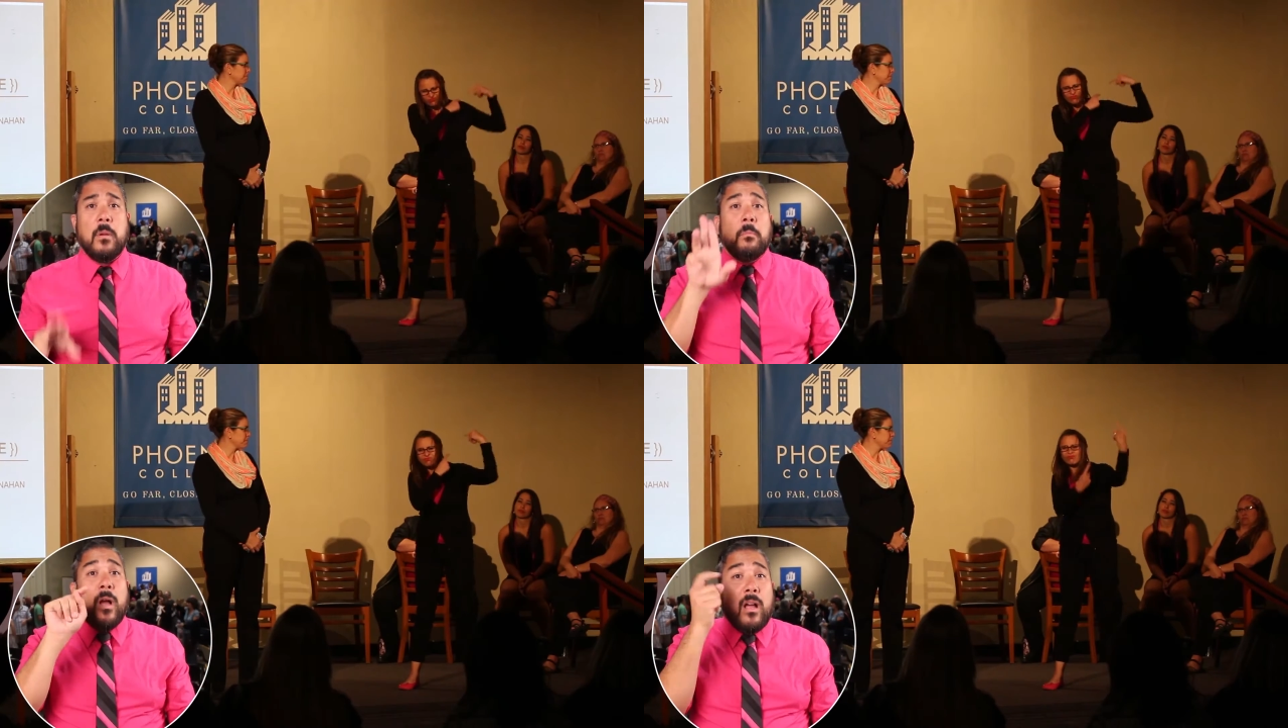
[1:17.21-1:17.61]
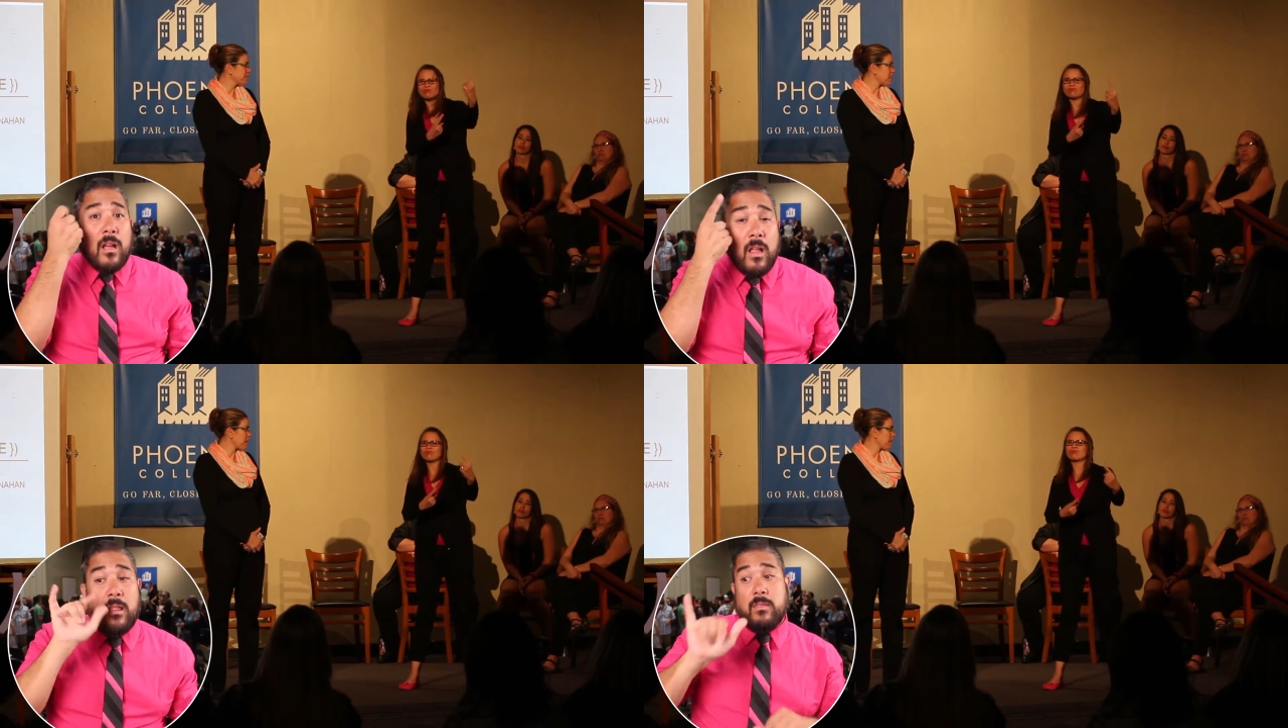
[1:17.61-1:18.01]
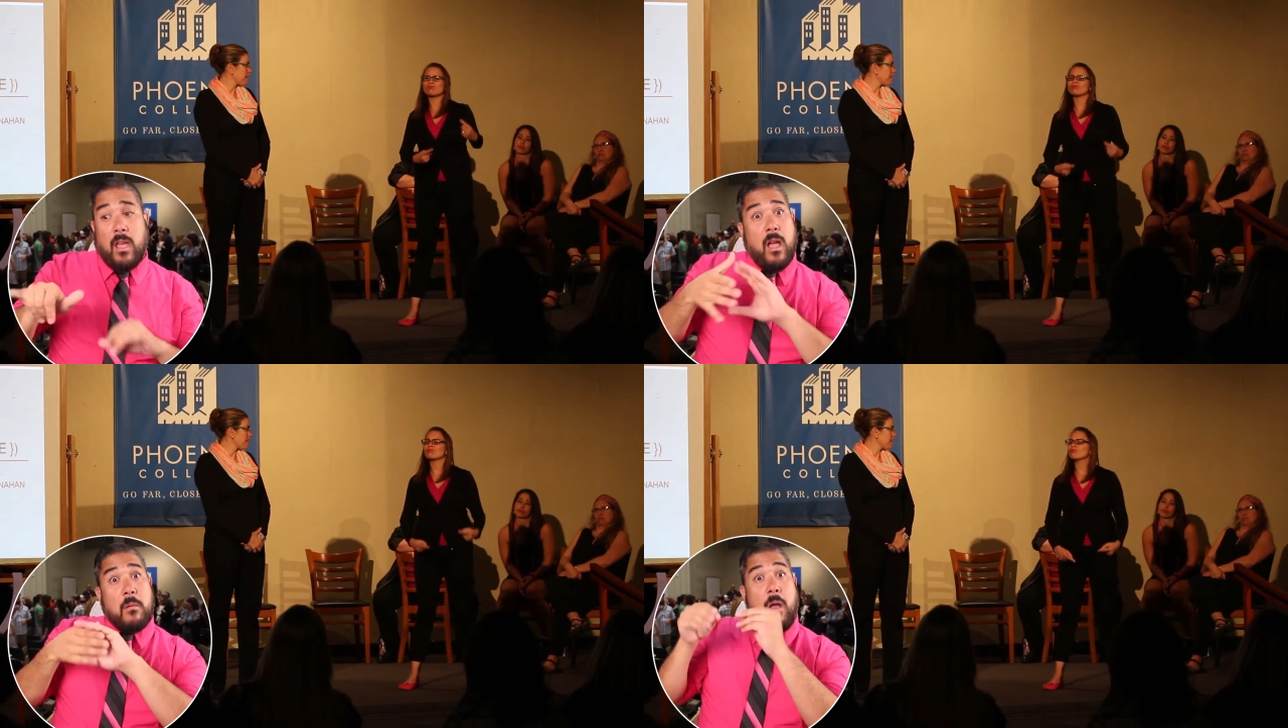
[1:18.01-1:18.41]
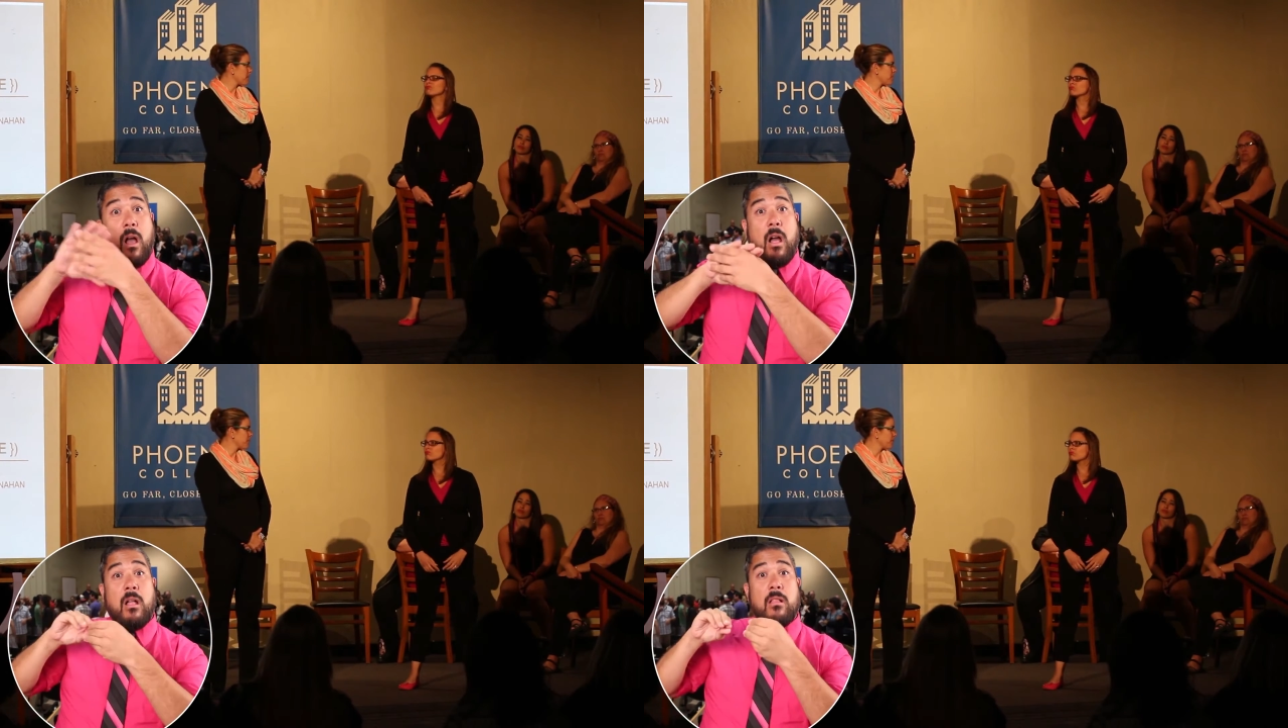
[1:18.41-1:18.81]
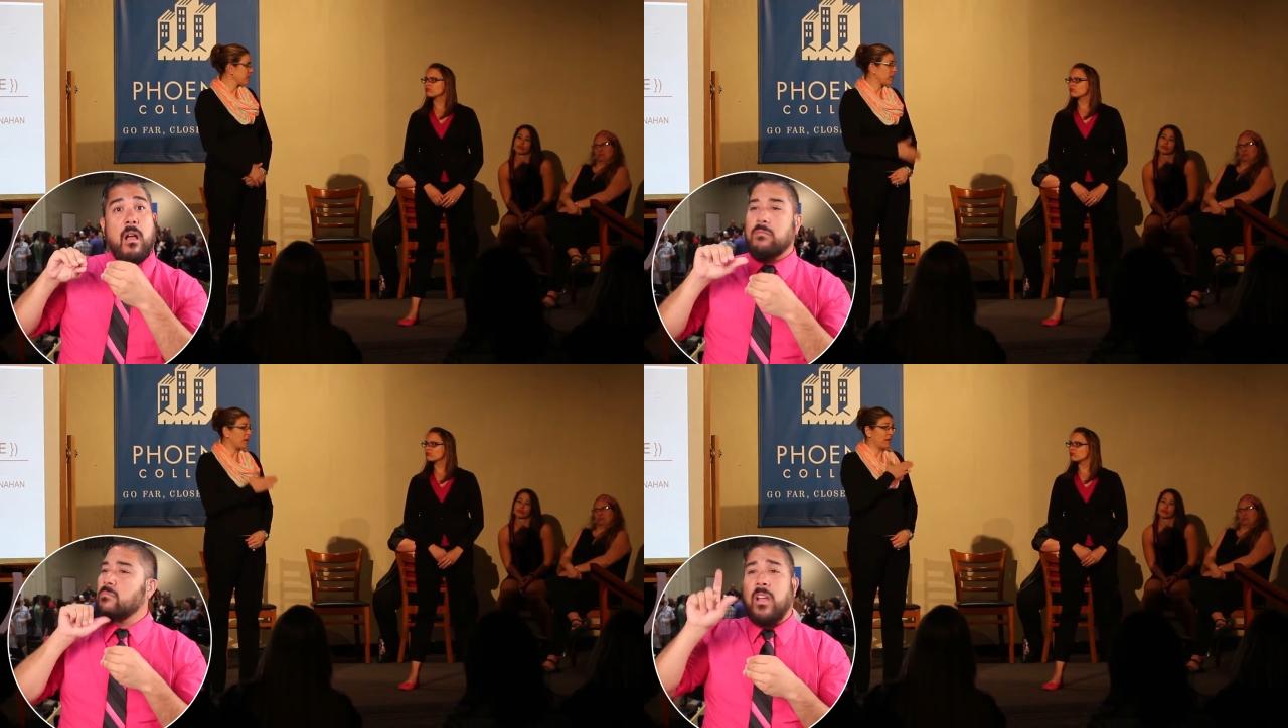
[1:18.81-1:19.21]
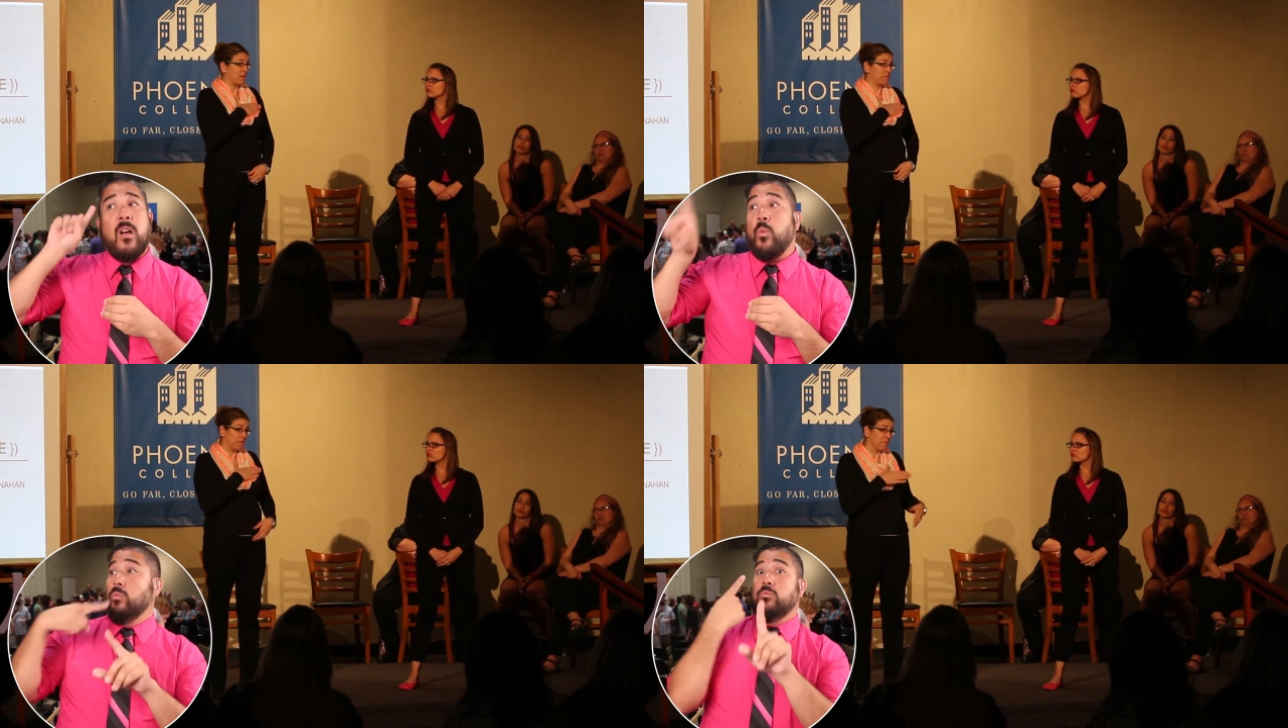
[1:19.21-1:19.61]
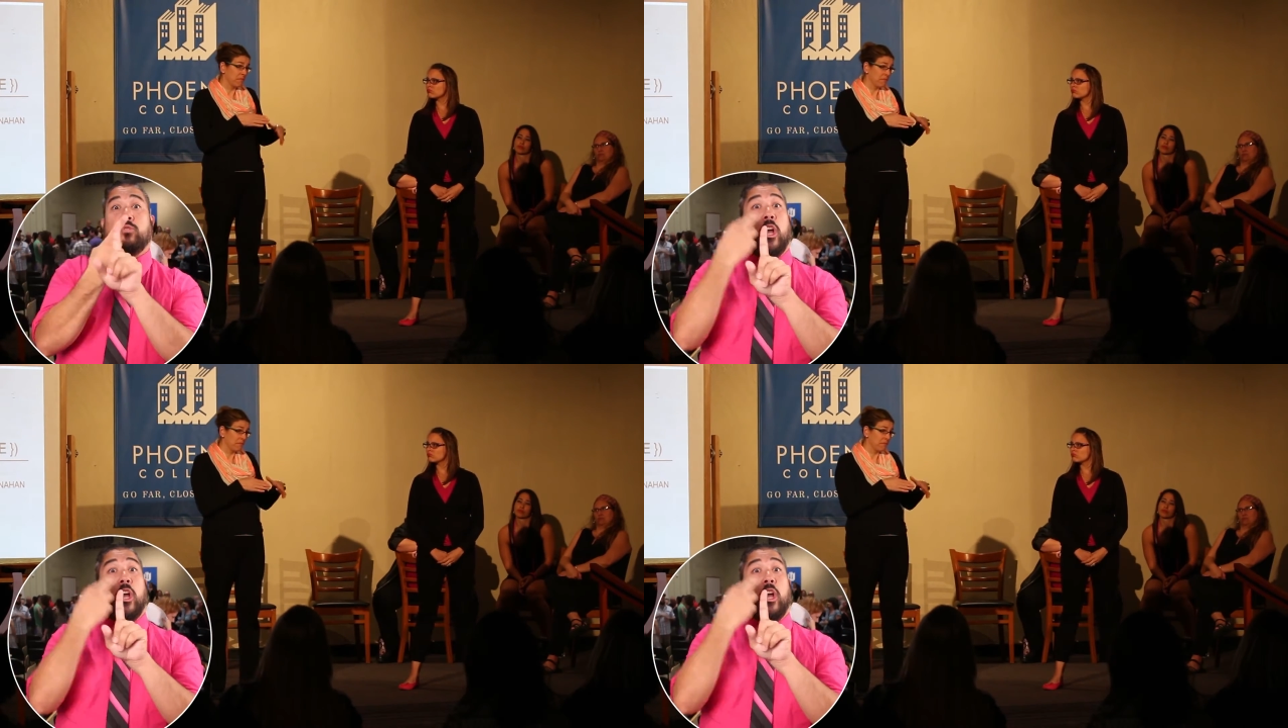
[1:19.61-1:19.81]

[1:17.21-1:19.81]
to a national deaf domestic violence hotline,